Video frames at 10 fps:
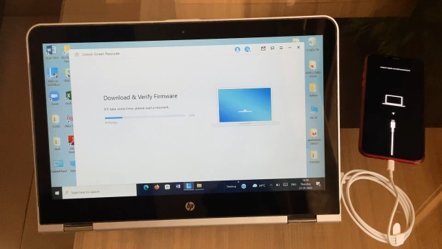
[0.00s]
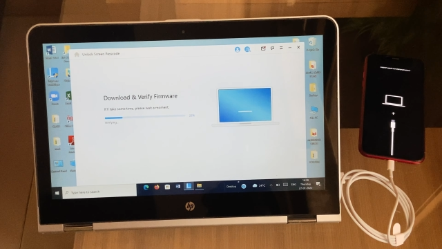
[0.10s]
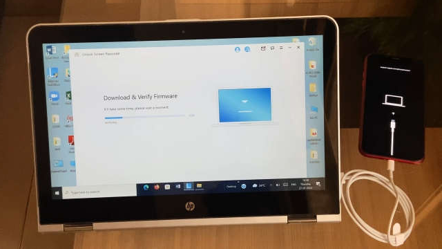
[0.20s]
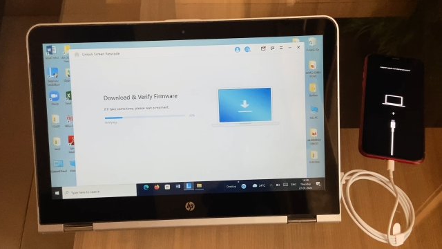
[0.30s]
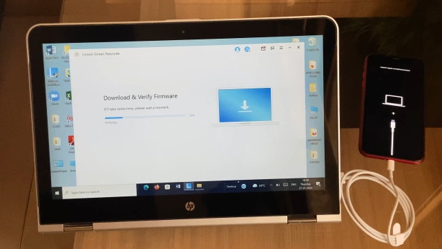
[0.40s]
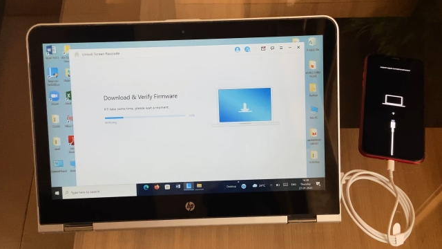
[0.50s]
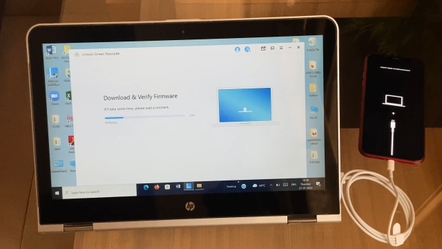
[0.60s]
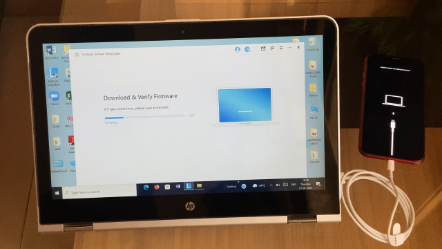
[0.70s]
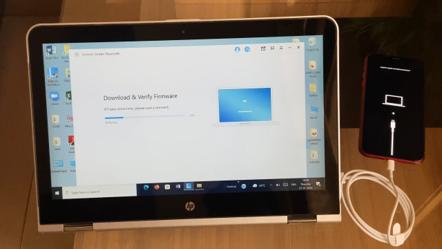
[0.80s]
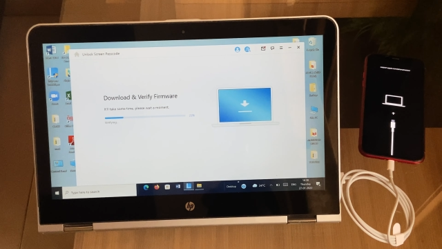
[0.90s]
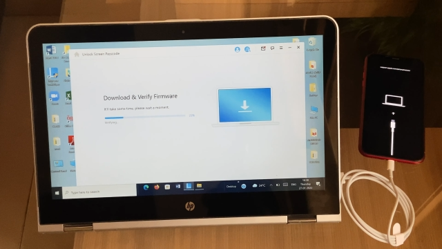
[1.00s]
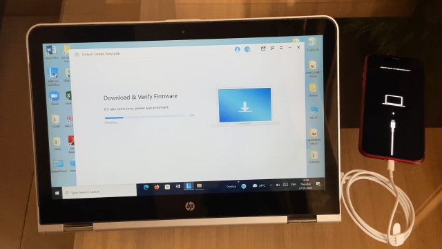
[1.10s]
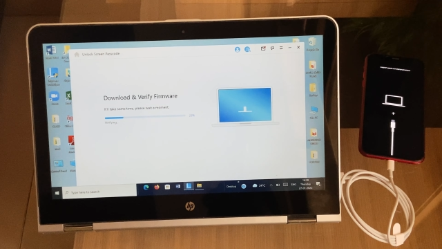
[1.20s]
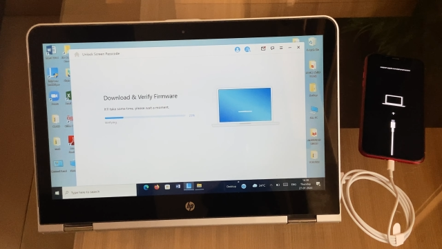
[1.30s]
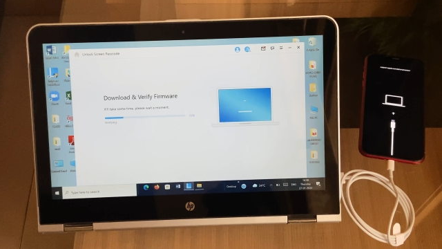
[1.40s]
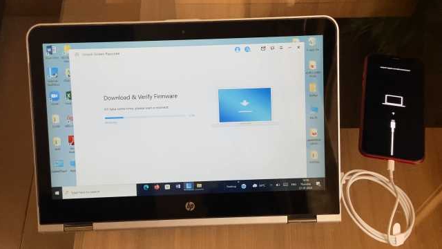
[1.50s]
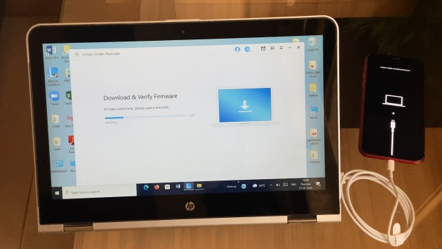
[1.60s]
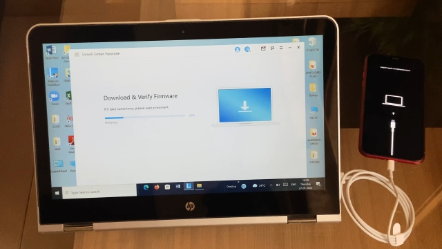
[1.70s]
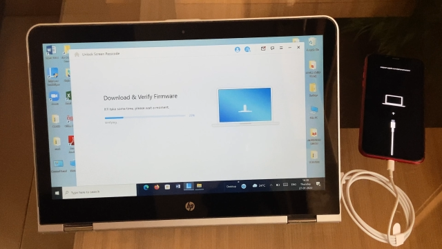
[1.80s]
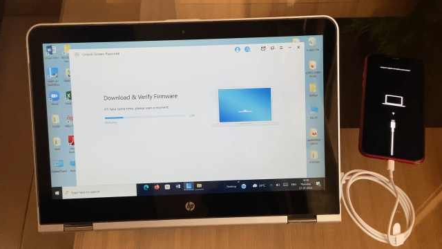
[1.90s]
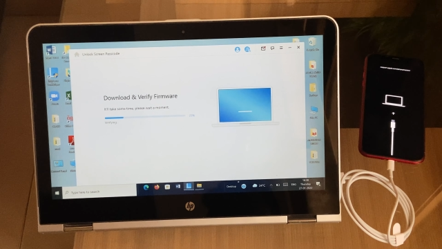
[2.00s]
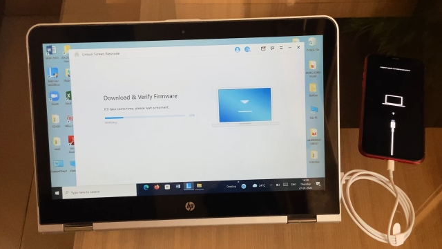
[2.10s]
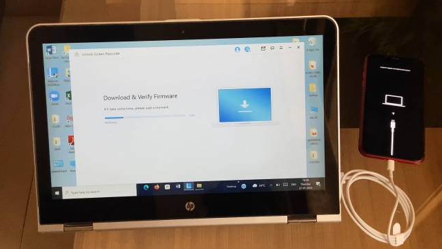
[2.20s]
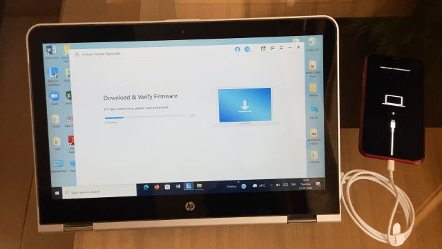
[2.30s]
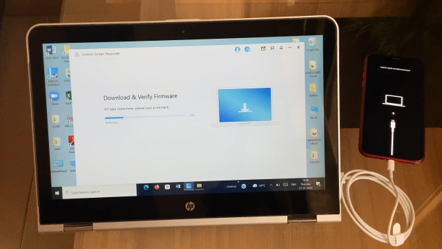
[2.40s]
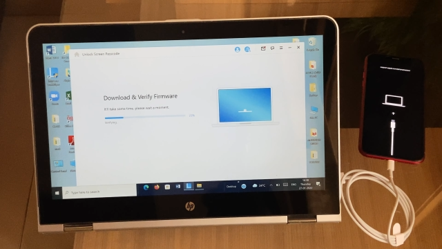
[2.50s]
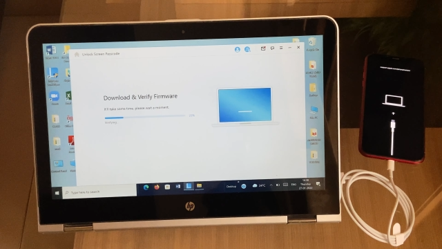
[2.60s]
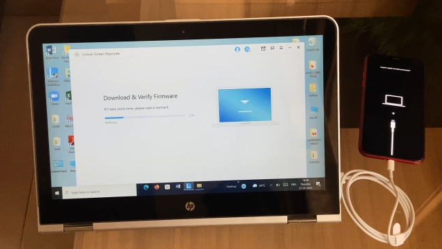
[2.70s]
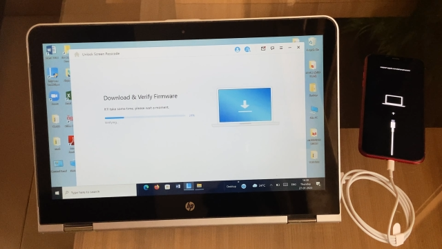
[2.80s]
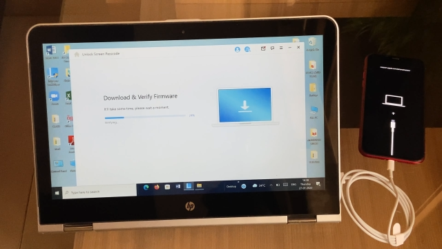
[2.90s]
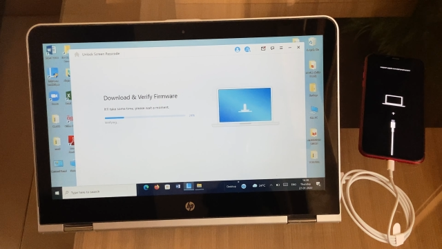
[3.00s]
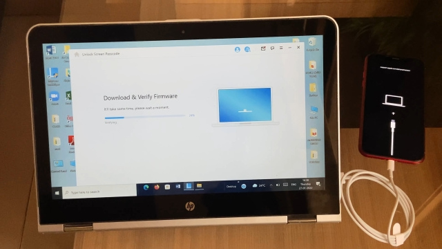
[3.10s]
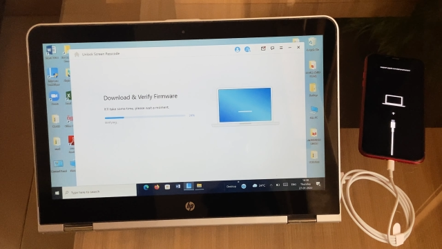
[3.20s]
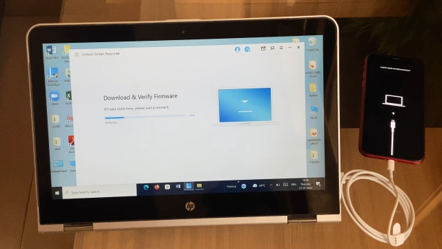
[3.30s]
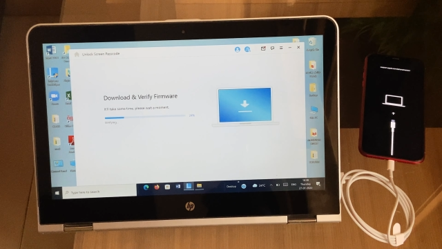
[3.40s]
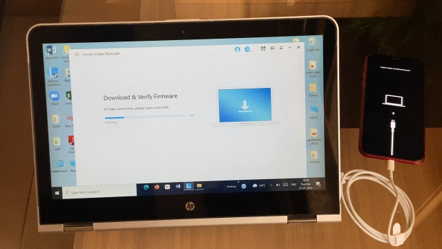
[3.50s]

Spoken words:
Nobody's mouth can be seen.